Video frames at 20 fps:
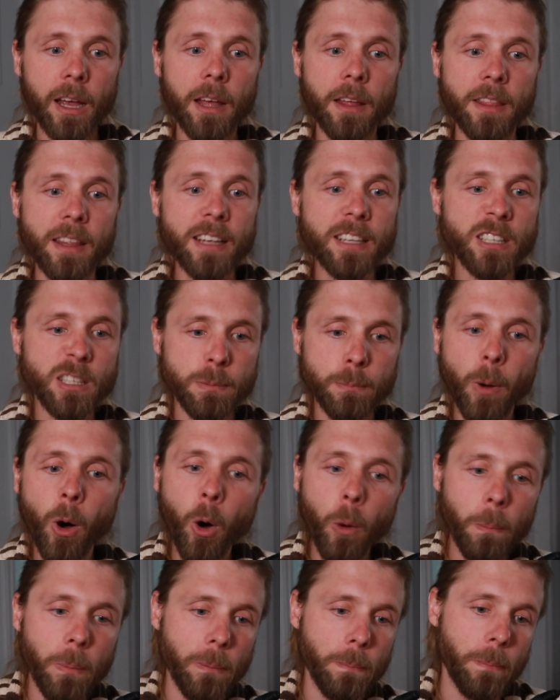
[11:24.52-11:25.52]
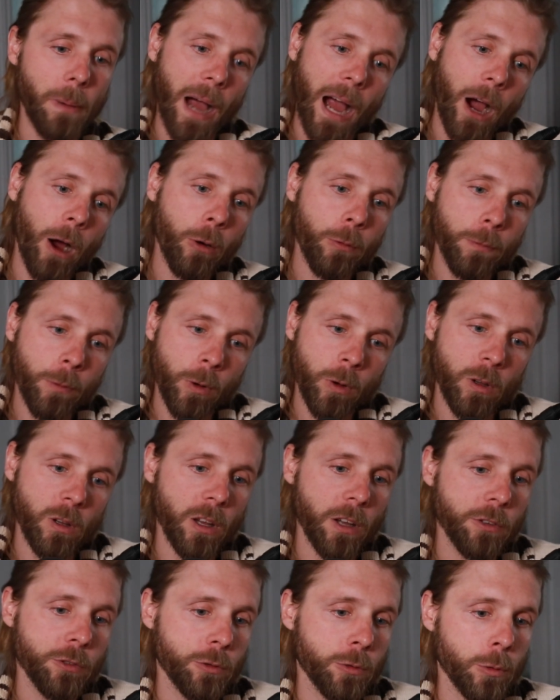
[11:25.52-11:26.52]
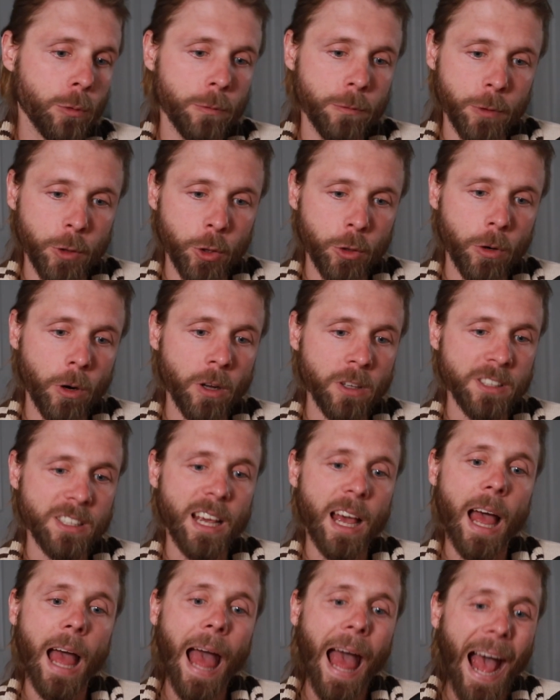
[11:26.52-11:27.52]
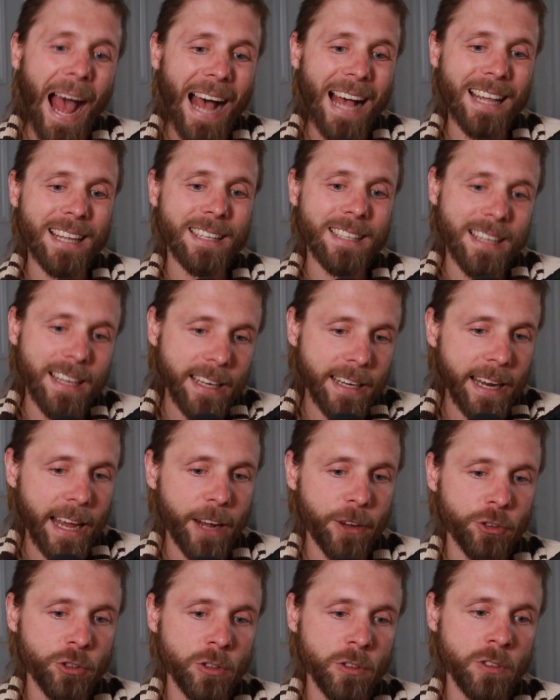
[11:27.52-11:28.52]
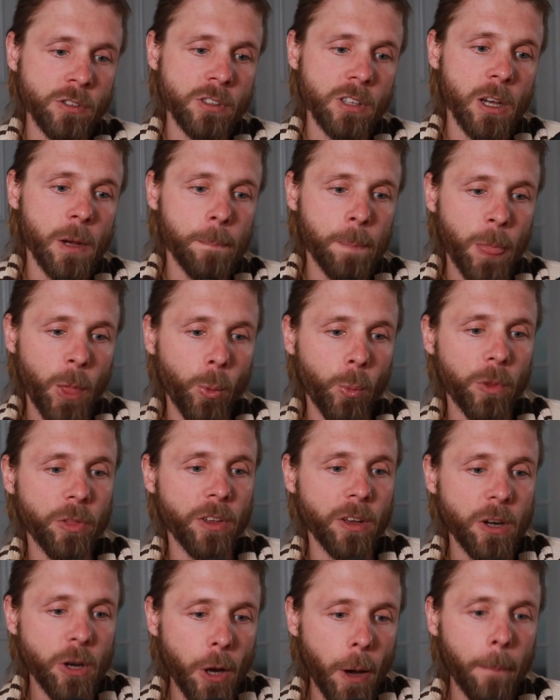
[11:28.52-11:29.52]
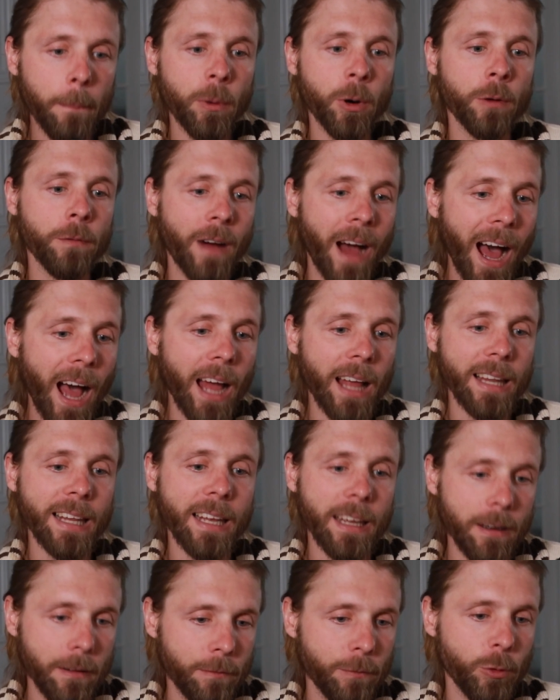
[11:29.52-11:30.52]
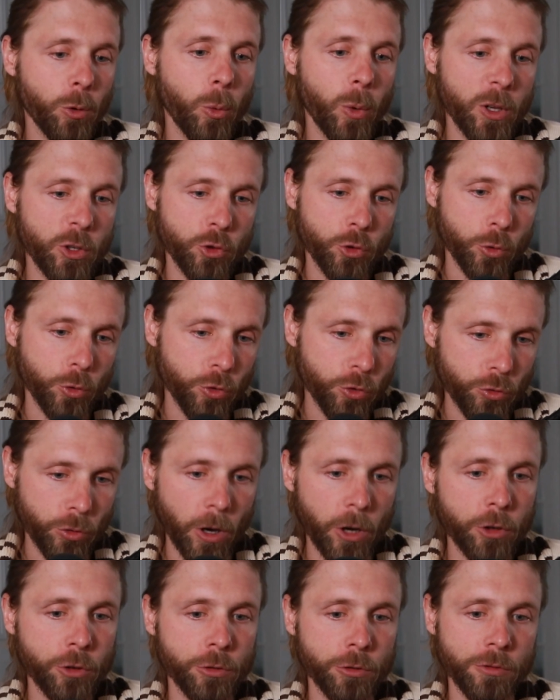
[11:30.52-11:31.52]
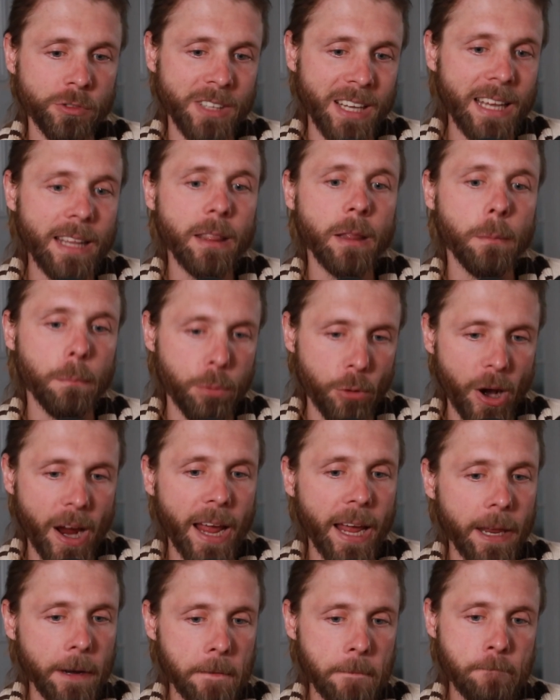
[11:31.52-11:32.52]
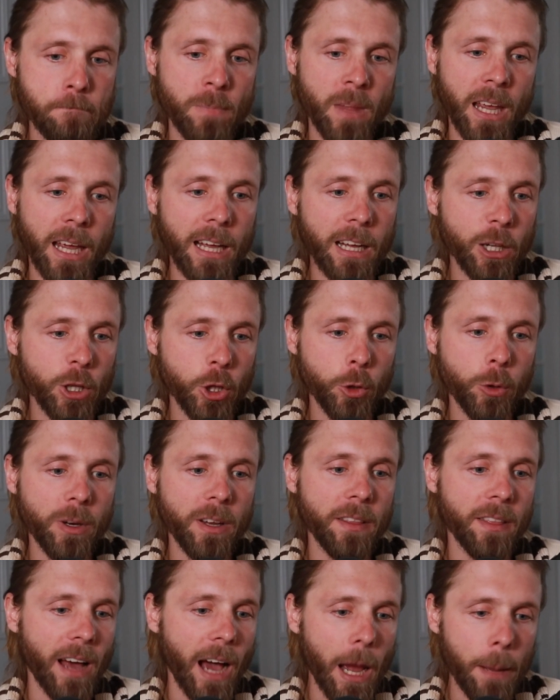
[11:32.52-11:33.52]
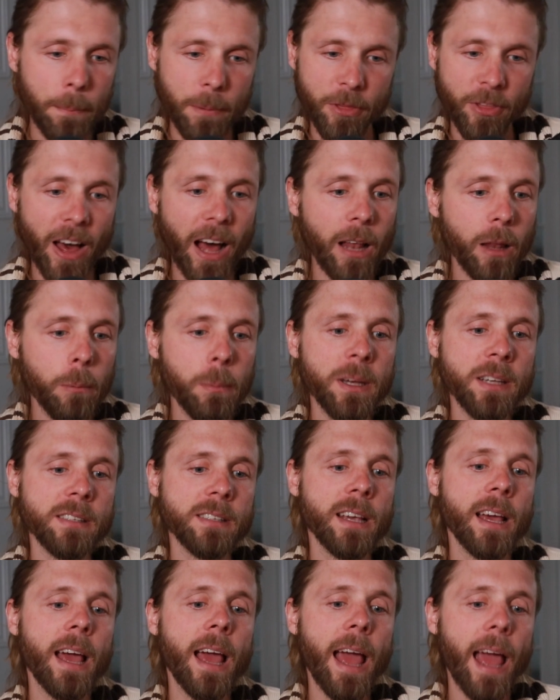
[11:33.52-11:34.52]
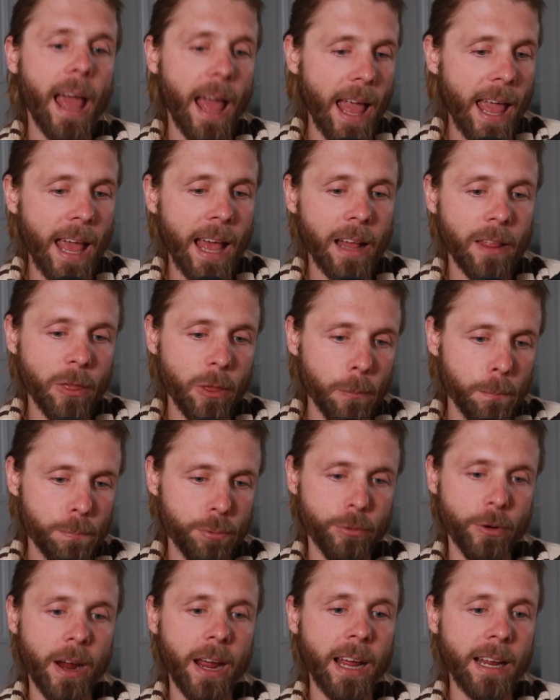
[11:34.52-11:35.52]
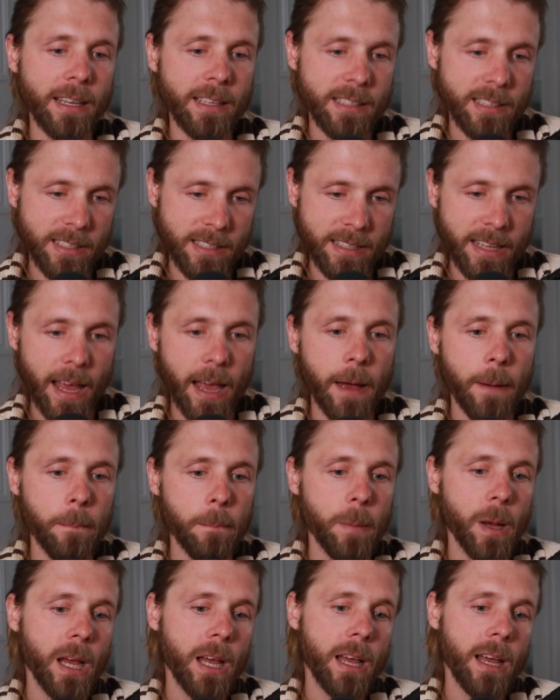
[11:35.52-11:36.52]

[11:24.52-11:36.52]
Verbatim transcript: This small but powerful cluster of neurons has connections with a number of highly influential structures in the brain, including the hypothalamus and the brain stem.